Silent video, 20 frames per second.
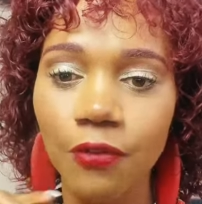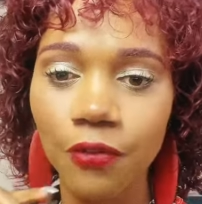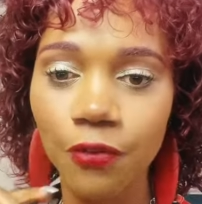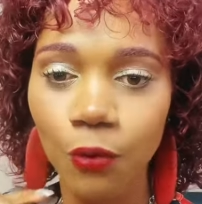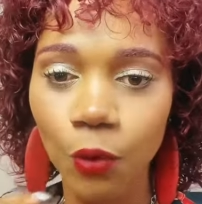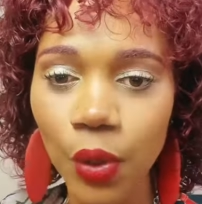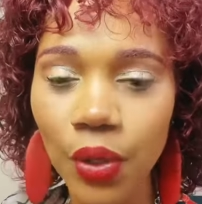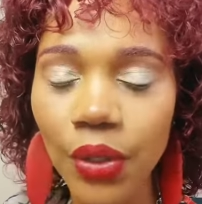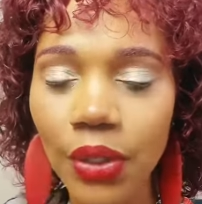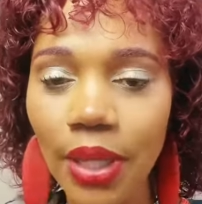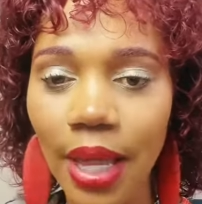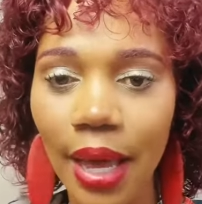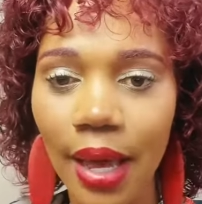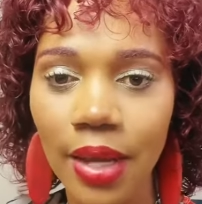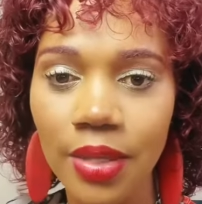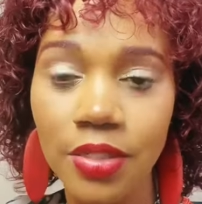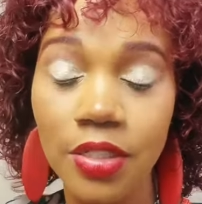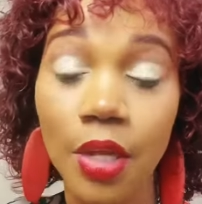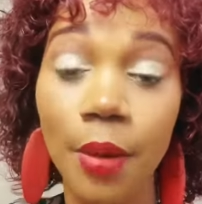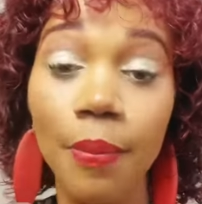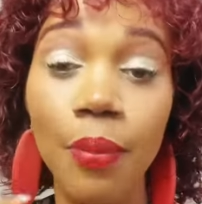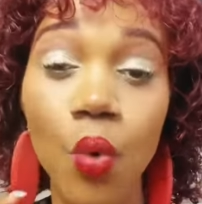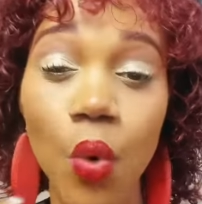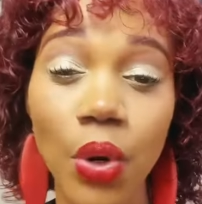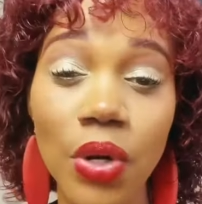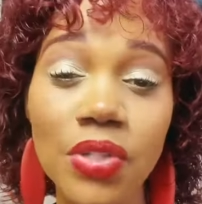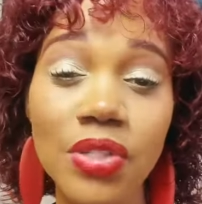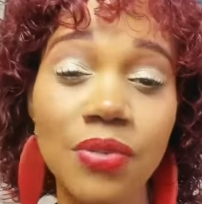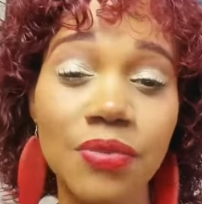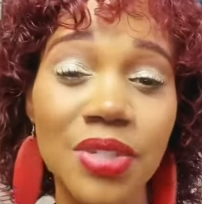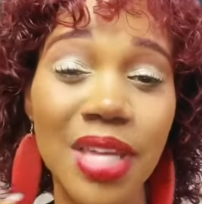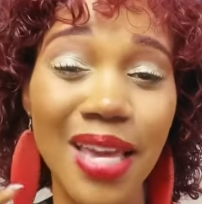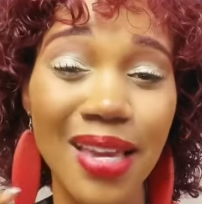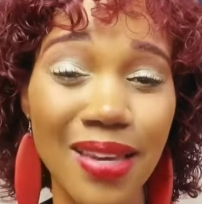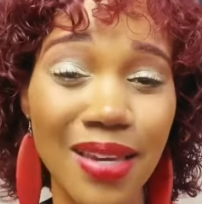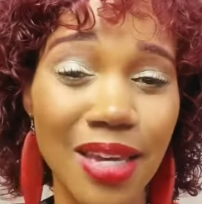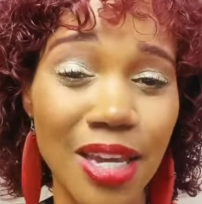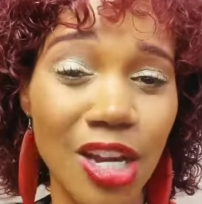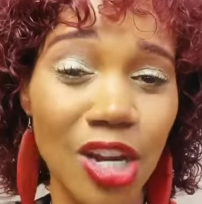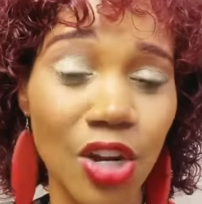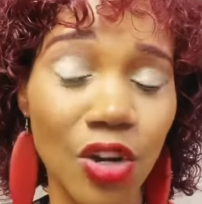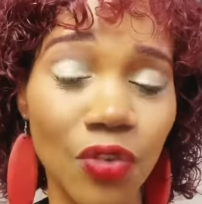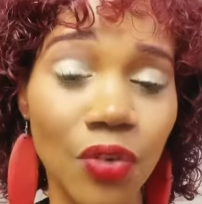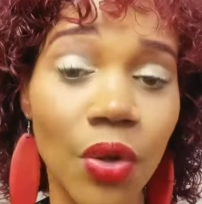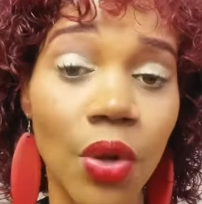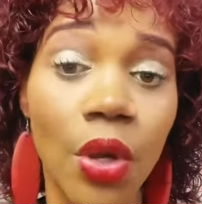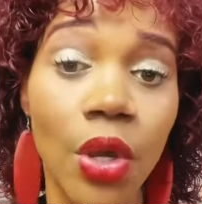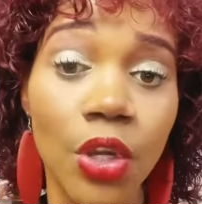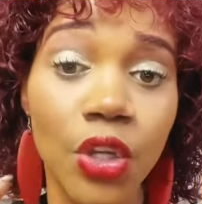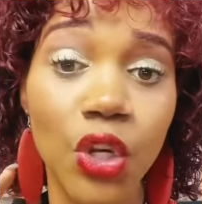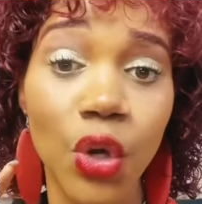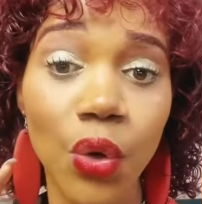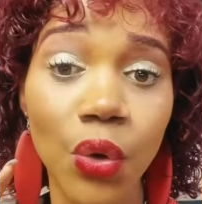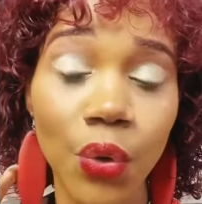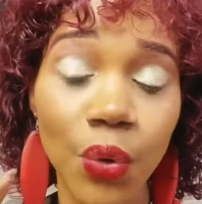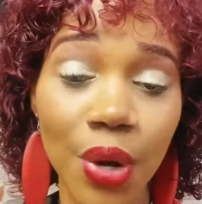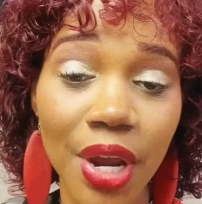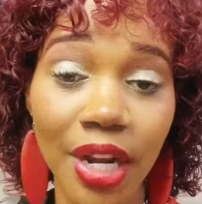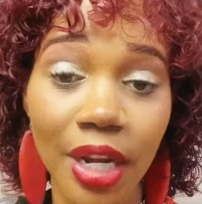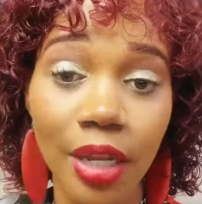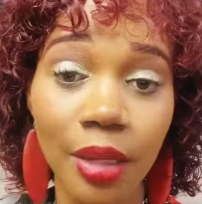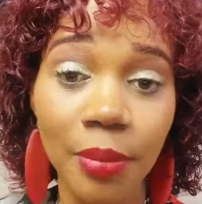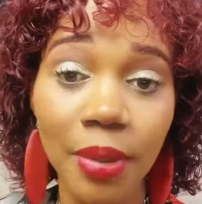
realize the importance of taking care of your credit,